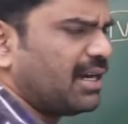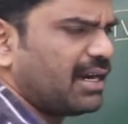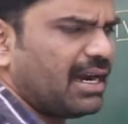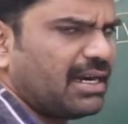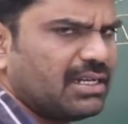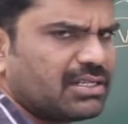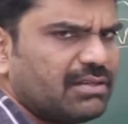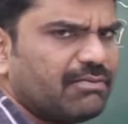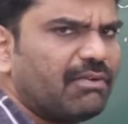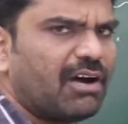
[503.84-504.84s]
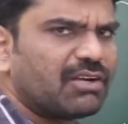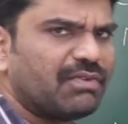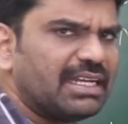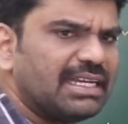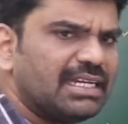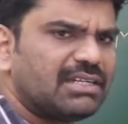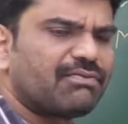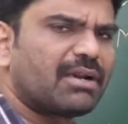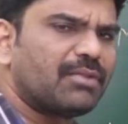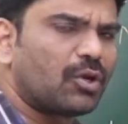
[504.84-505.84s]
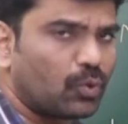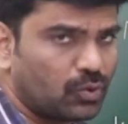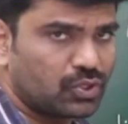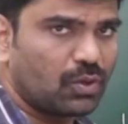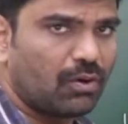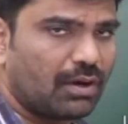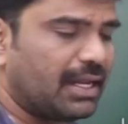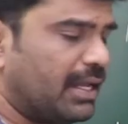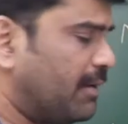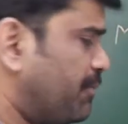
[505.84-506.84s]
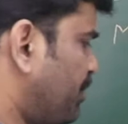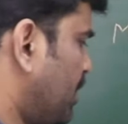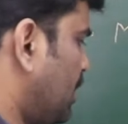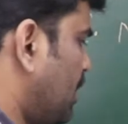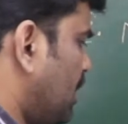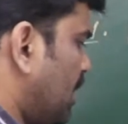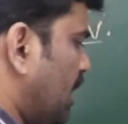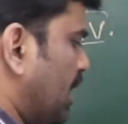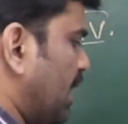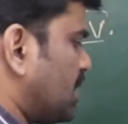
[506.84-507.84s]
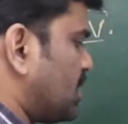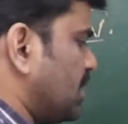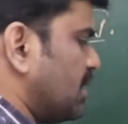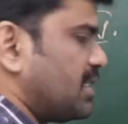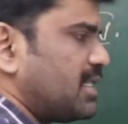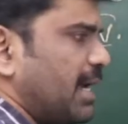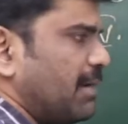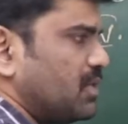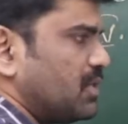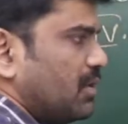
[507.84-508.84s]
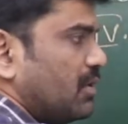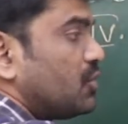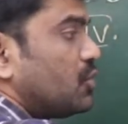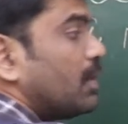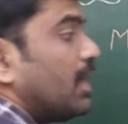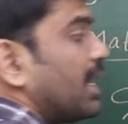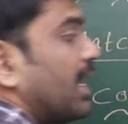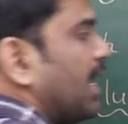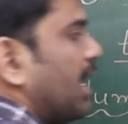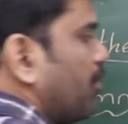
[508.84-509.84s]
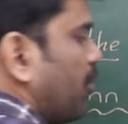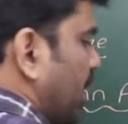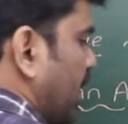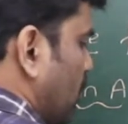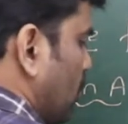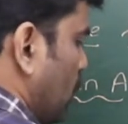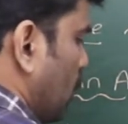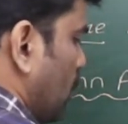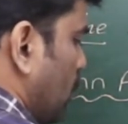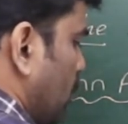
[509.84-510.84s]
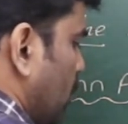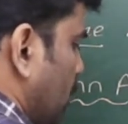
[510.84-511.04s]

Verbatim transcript: and radish what we eat from the roots only. Next stems sugar cane and potato.